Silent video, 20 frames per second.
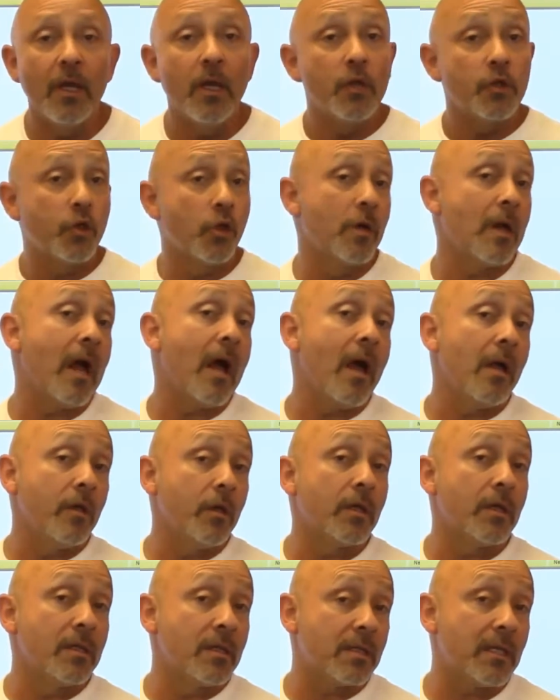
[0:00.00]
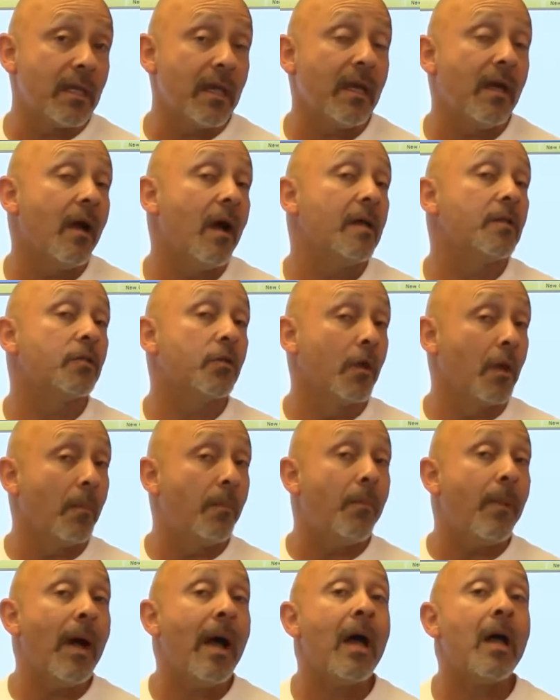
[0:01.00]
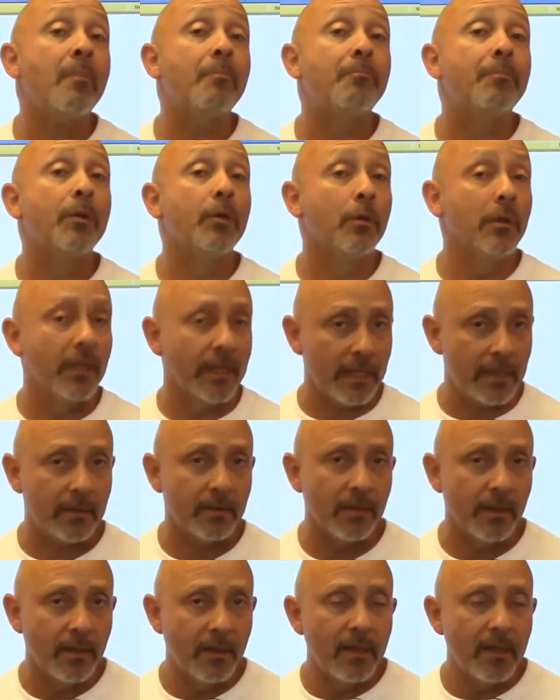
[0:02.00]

So now you can see how it's going to populate